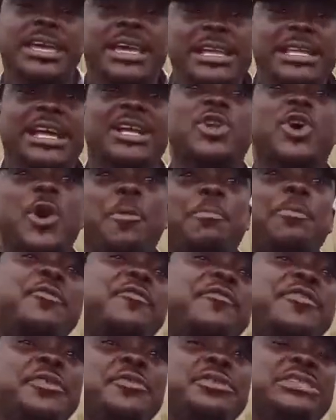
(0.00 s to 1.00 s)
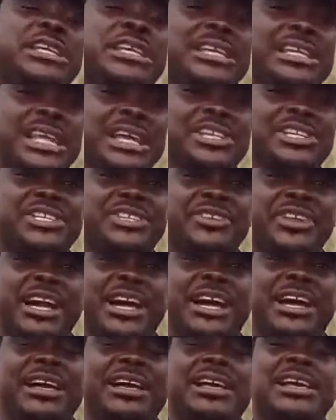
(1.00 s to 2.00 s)
In an open field in
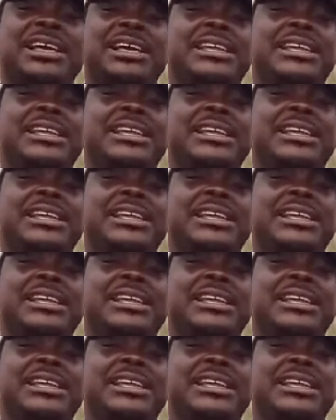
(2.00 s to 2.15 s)
Nigeria,